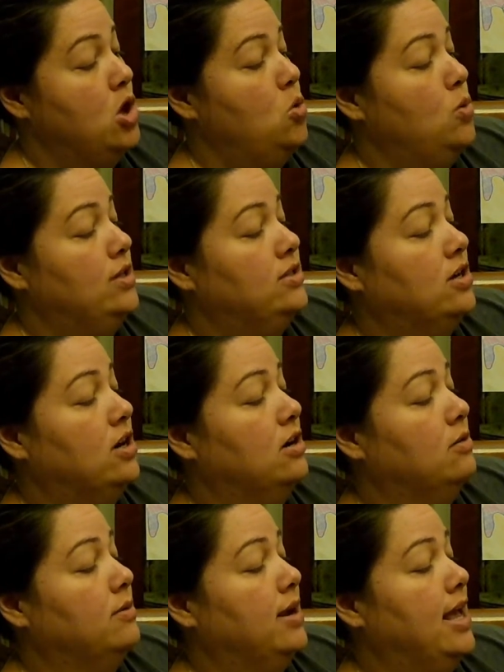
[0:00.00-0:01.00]
We start
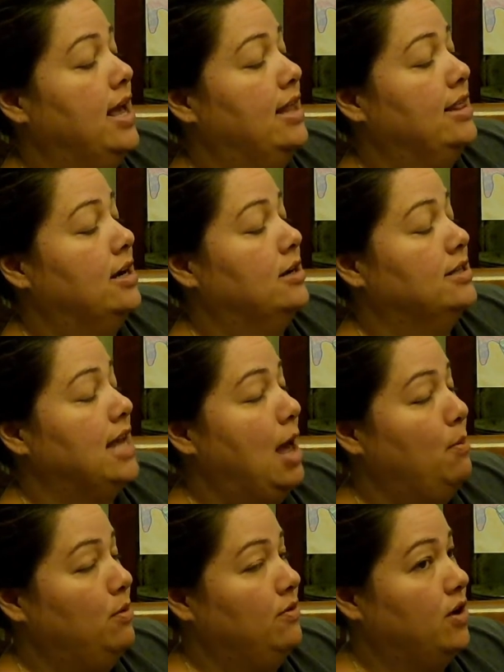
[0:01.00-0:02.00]
around at the top
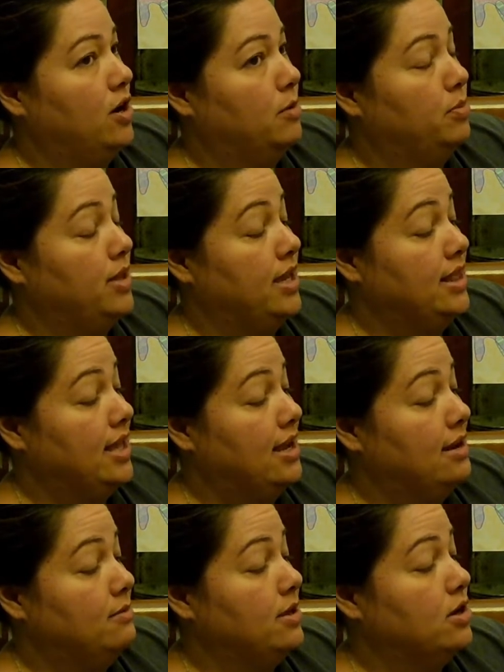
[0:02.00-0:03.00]
of our plane line and
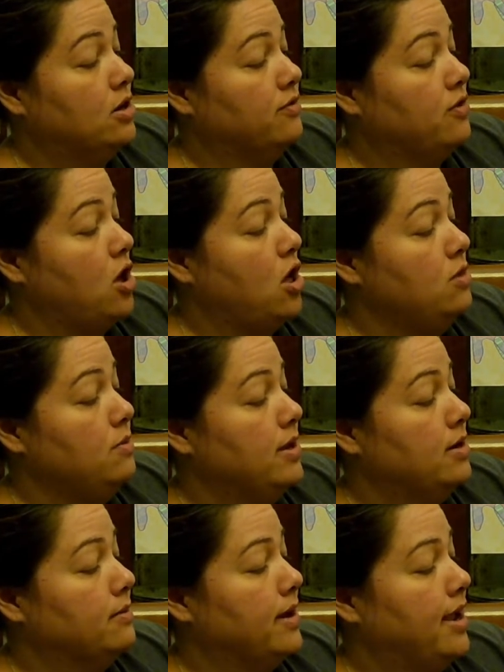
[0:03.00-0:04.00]
we curve all the way
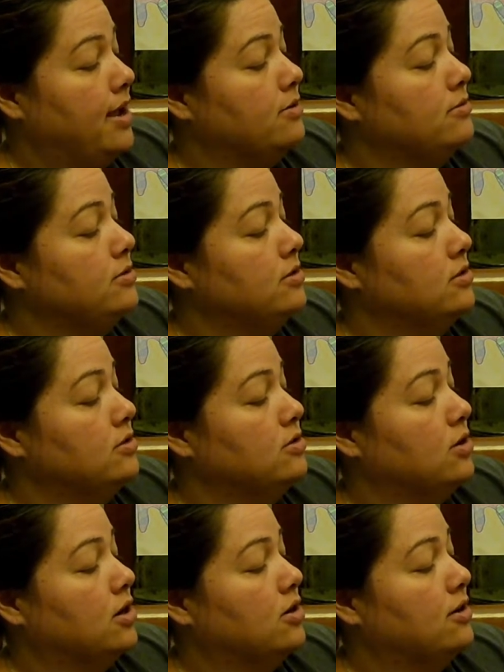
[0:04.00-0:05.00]
around to
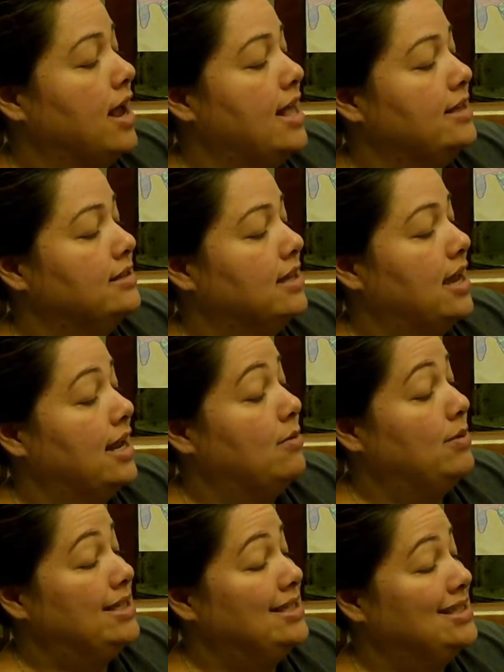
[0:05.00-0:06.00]
our grass line and we
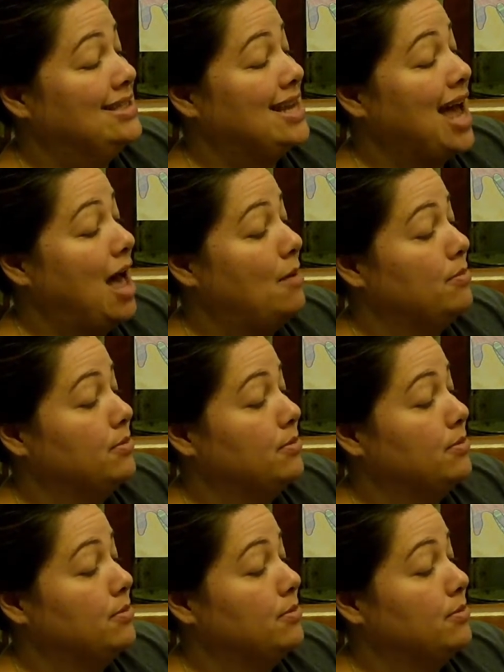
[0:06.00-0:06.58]
stop.